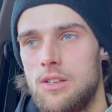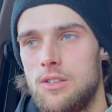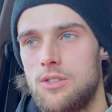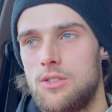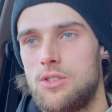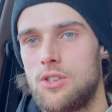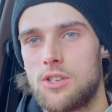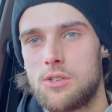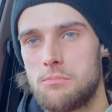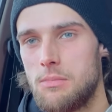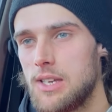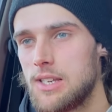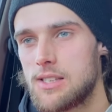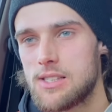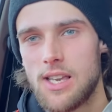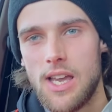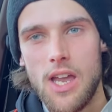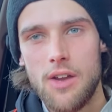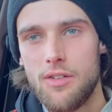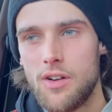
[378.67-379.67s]
just
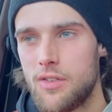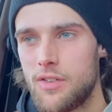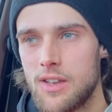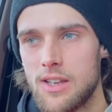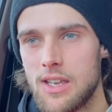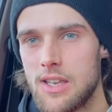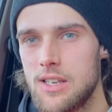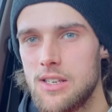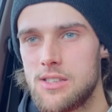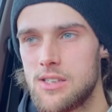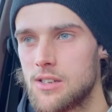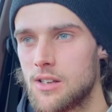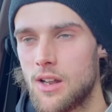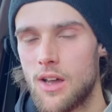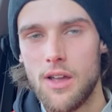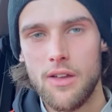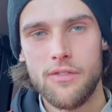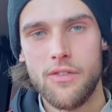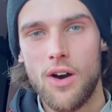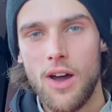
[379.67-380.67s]
makes everything easier.
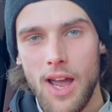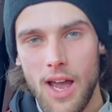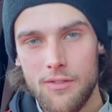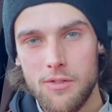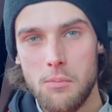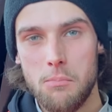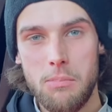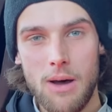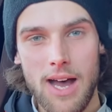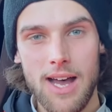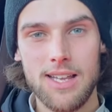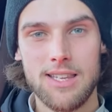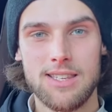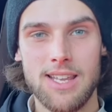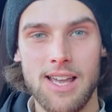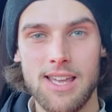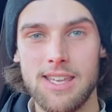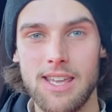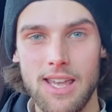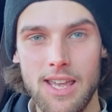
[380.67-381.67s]
Like if I have a bad
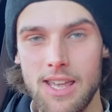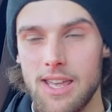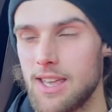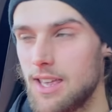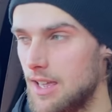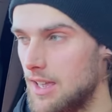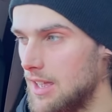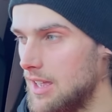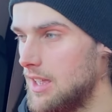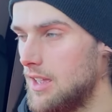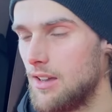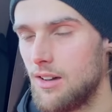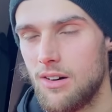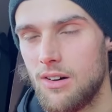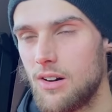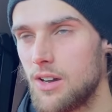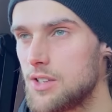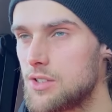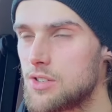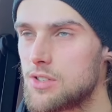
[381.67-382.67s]
day here,
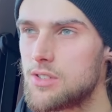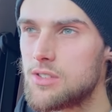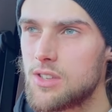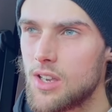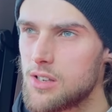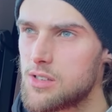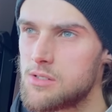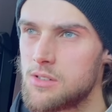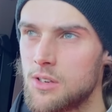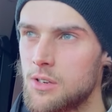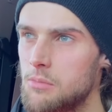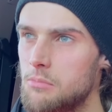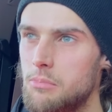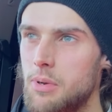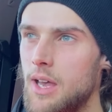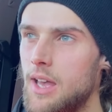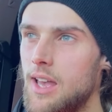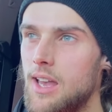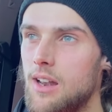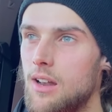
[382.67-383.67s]
oh, it just doesn't
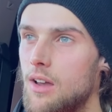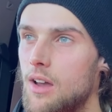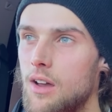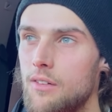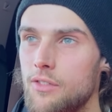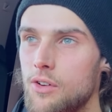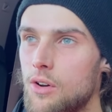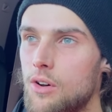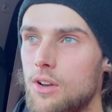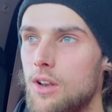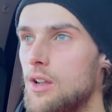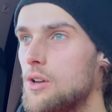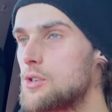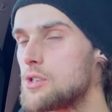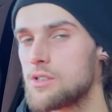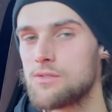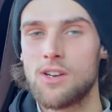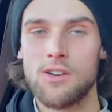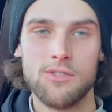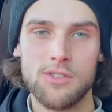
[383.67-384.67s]
compare. Like I've got
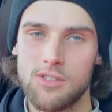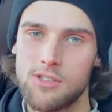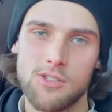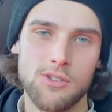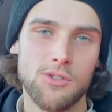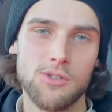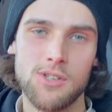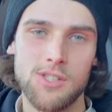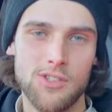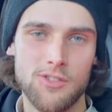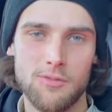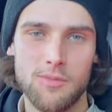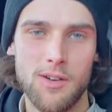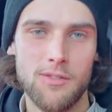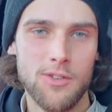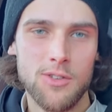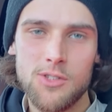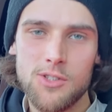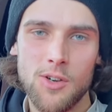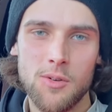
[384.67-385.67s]
loads of other stories from
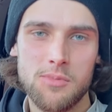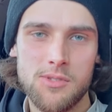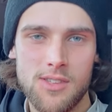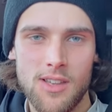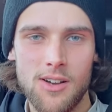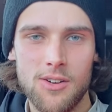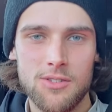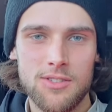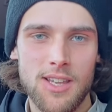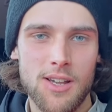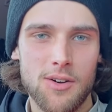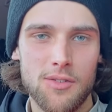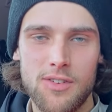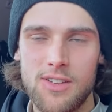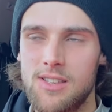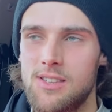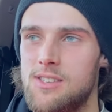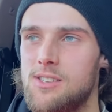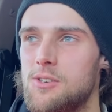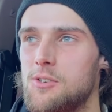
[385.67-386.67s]
other jobs that I'll delve
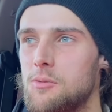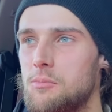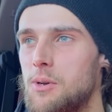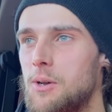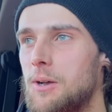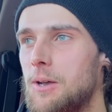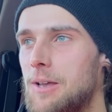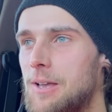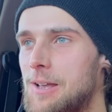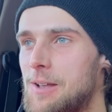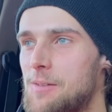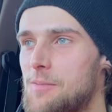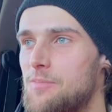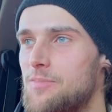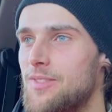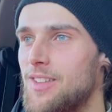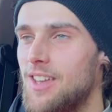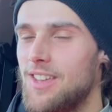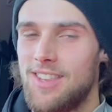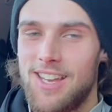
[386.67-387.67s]
into, but
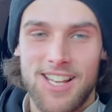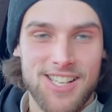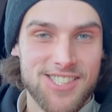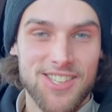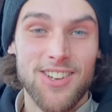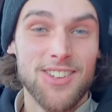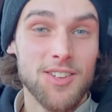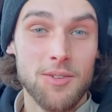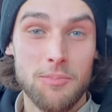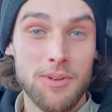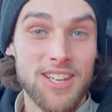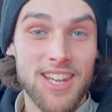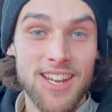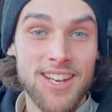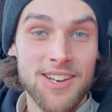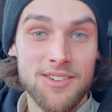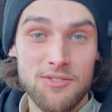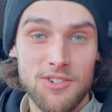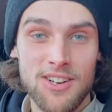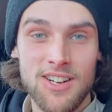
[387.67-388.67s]
that's like the
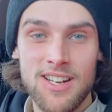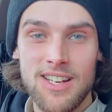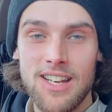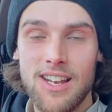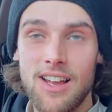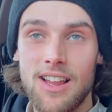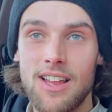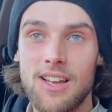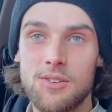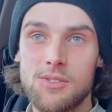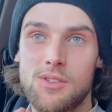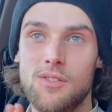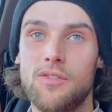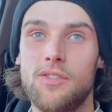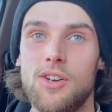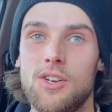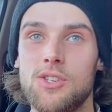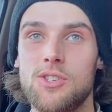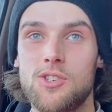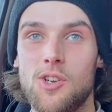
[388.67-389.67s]
beginning really. Like that was the
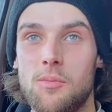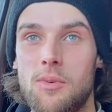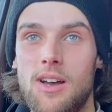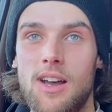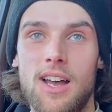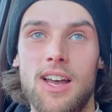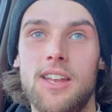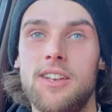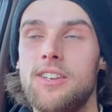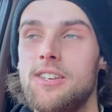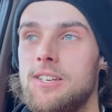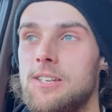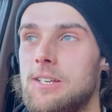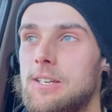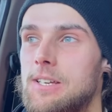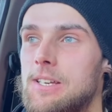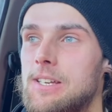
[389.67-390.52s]
first job I had and